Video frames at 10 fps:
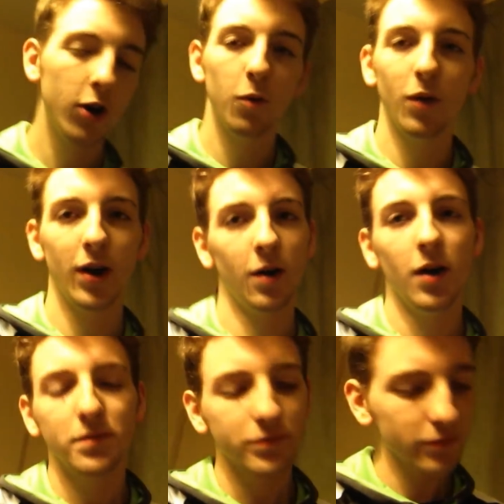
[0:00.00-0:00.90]
Wow.
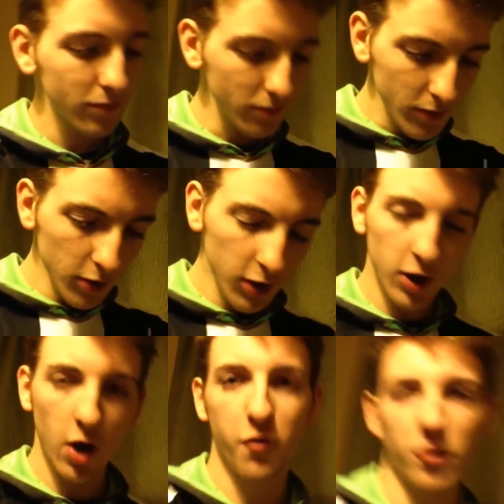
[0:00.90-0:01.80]

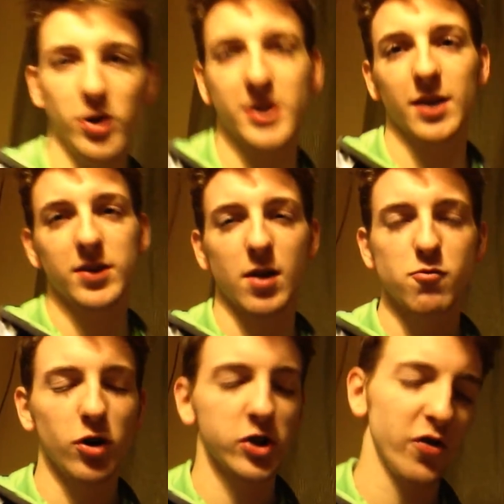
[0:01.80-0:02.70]
Gotta go through the team today.
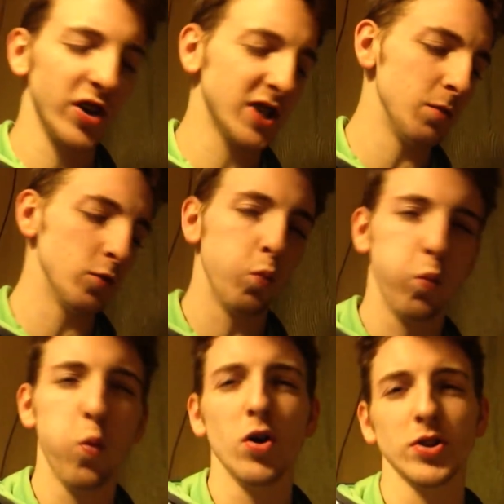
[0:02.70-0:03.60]
Ross Fitzsimons,
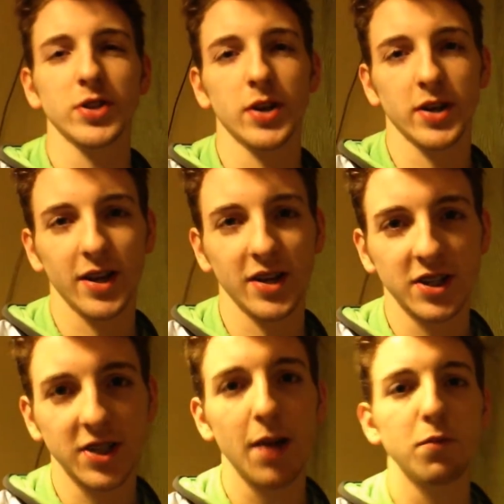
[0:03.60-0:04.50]
what an
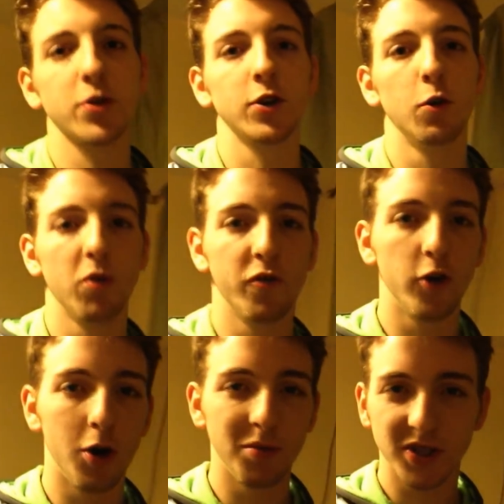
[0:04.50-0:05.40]
exceptional
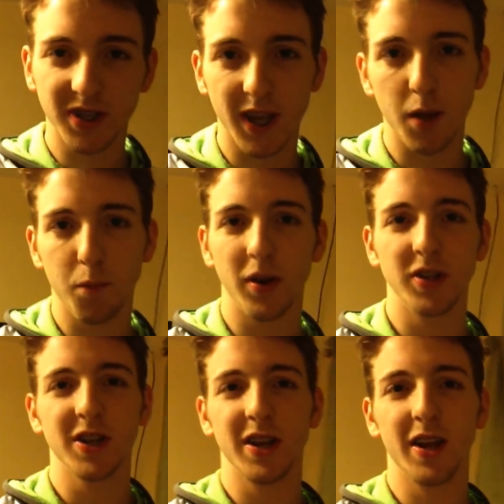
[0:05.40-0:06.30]
performance, keeping
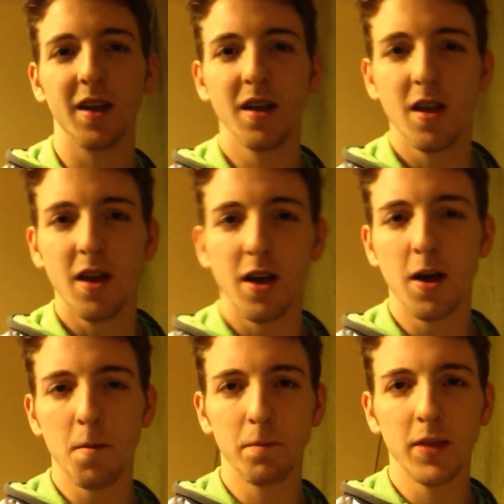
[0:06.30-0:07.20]
us in
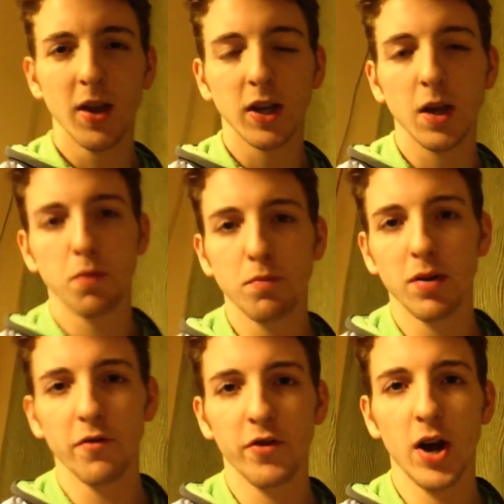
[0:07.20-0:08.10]
it, keeping
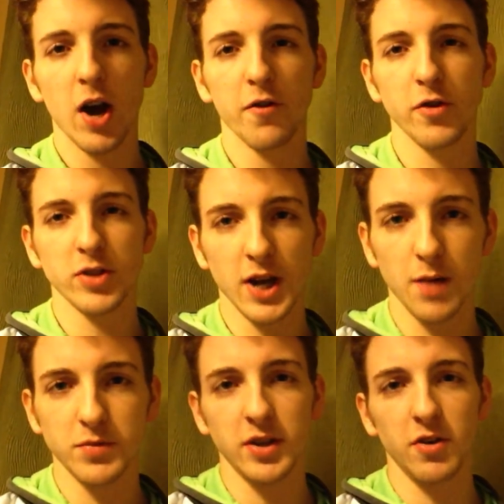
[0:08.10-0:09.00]
Brentford out a few
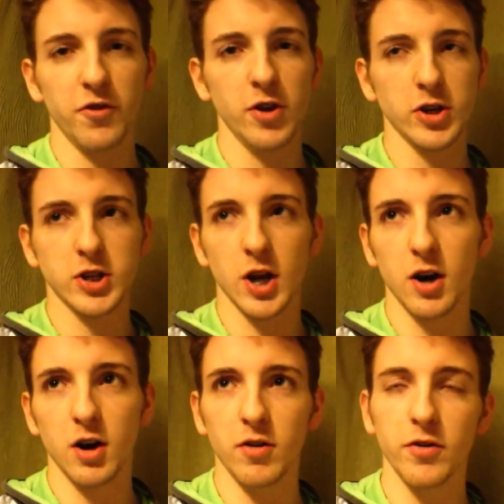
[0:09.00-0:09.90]
times in the first
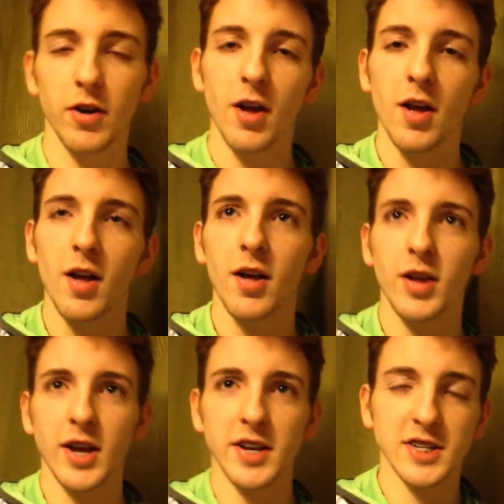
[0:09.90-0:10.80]
half,
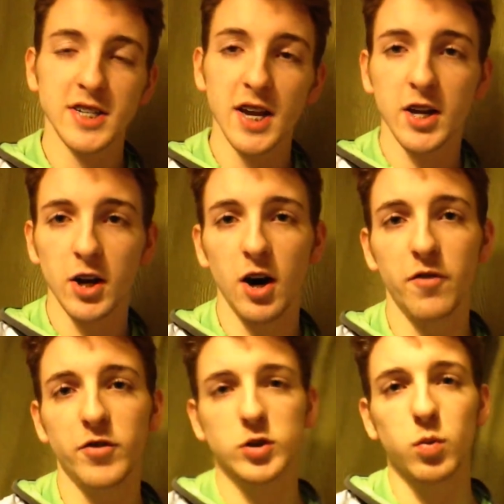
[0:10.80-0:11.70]
in the second
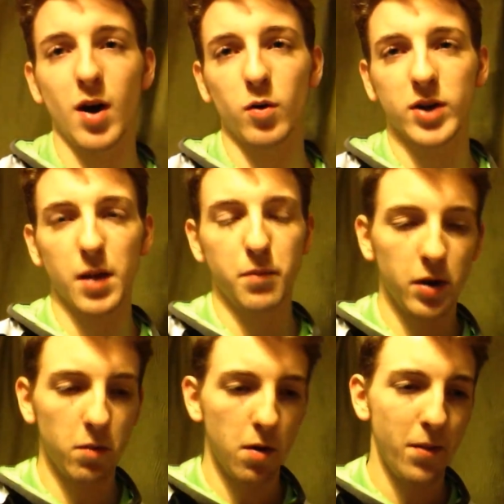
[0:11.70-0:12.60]
half as well, keeping
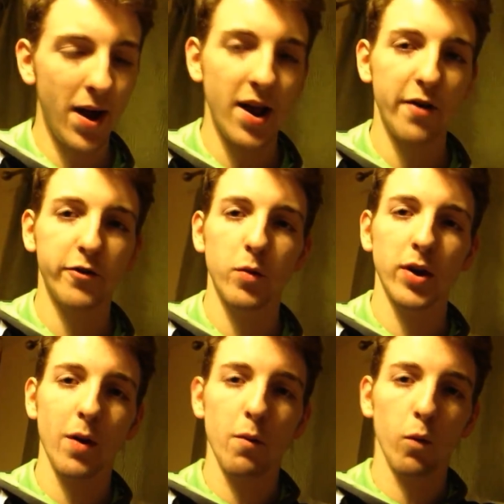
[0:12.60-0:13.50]
them at bay after
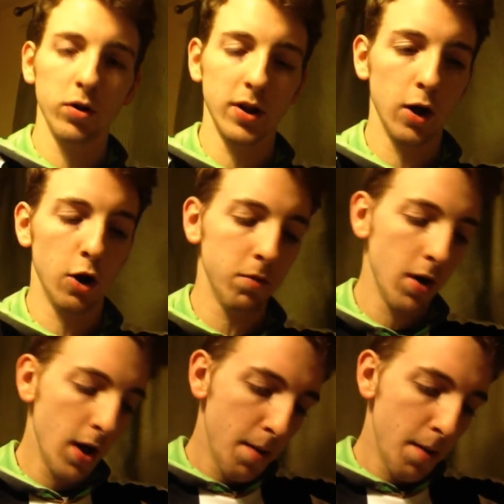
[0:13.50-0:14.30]
we went 1-0 up.